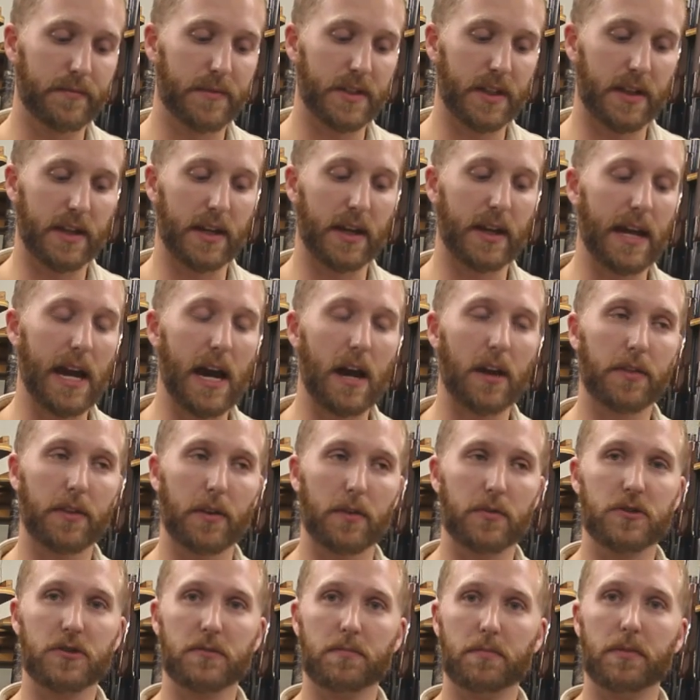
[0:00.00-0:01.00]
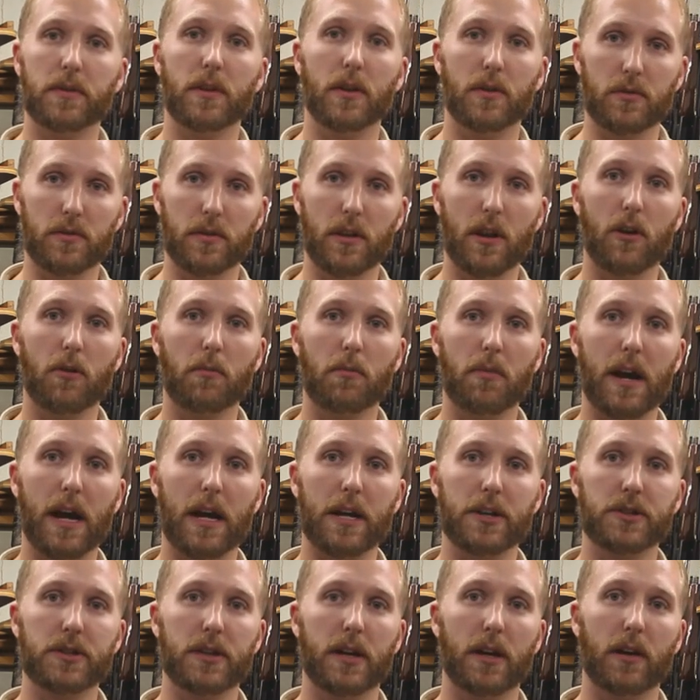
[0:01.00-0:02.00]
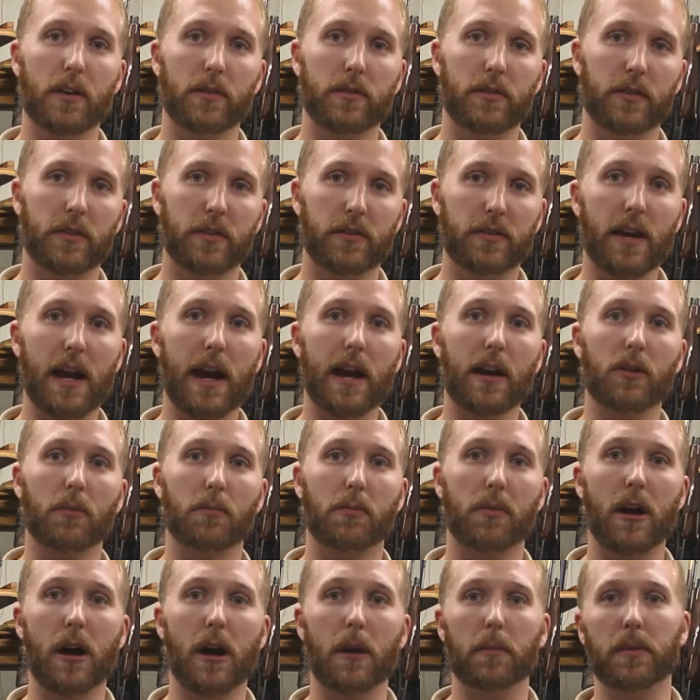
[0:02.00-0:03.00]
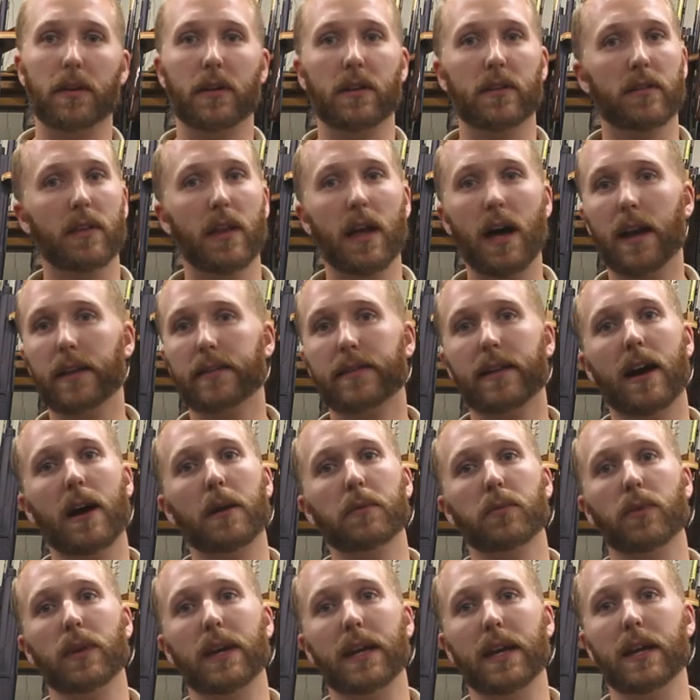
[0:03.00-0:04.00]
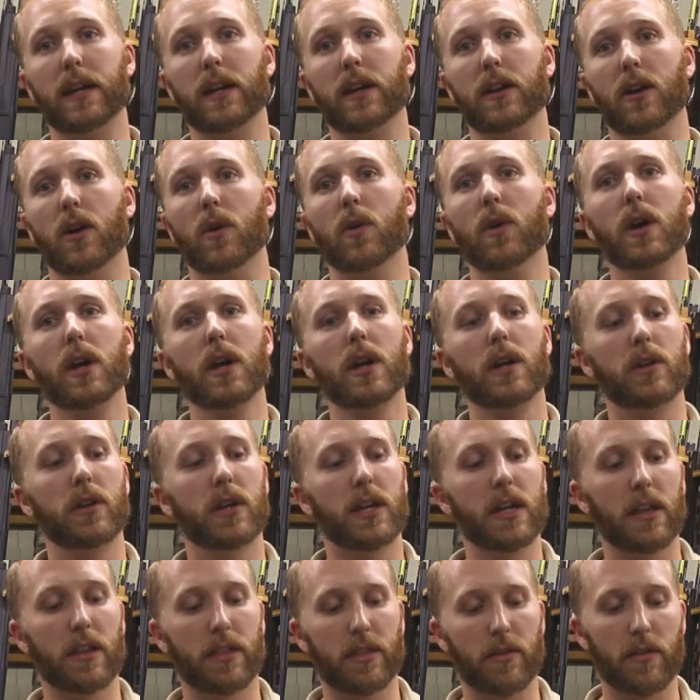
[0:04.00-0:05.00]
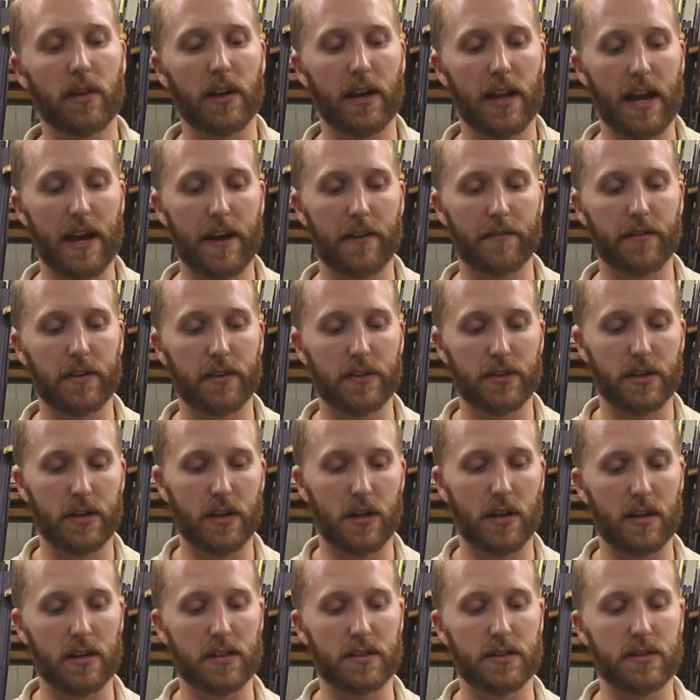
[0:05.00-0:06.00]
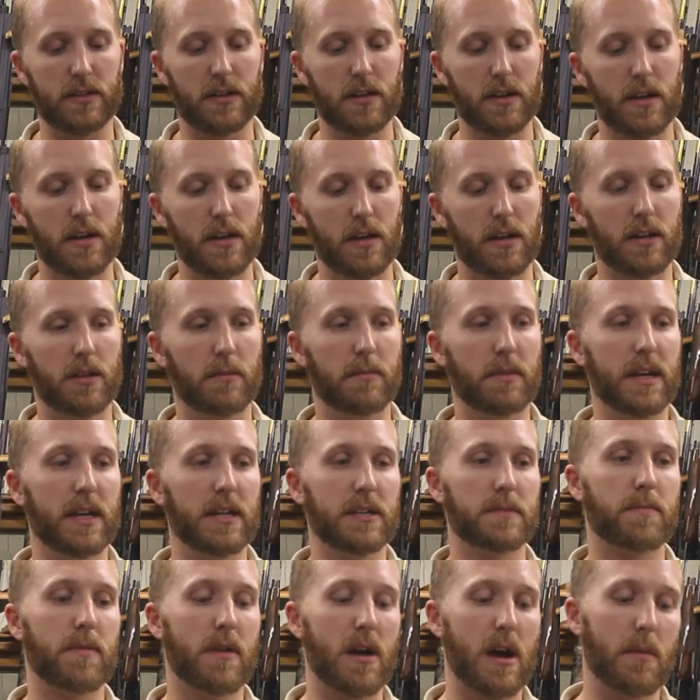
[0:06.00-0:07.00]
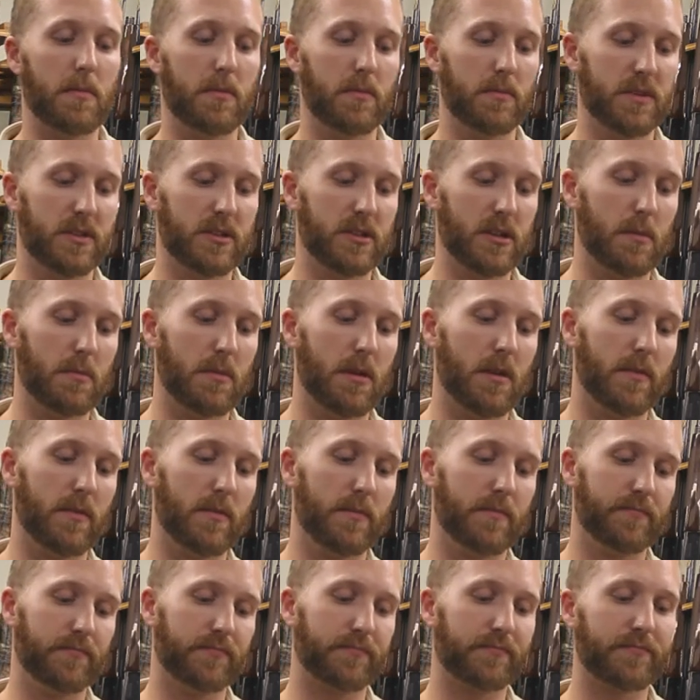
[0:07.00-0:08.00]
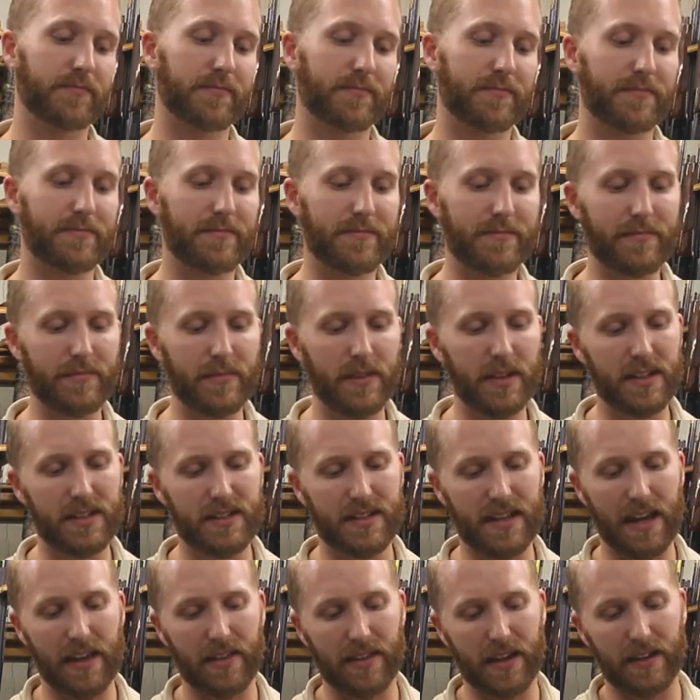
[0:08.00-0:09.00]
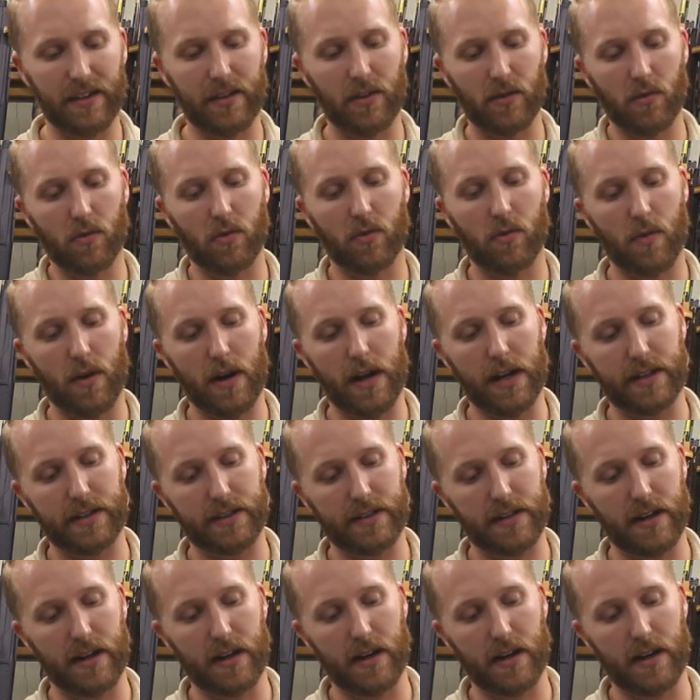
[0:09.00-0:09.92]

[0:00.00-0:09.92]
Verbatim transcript: kick out those low brass shells and to cycle them properly. Because a lot of times we get, you know, you get 3.5-inch guns. The biggest problem with some of them is that they don't quite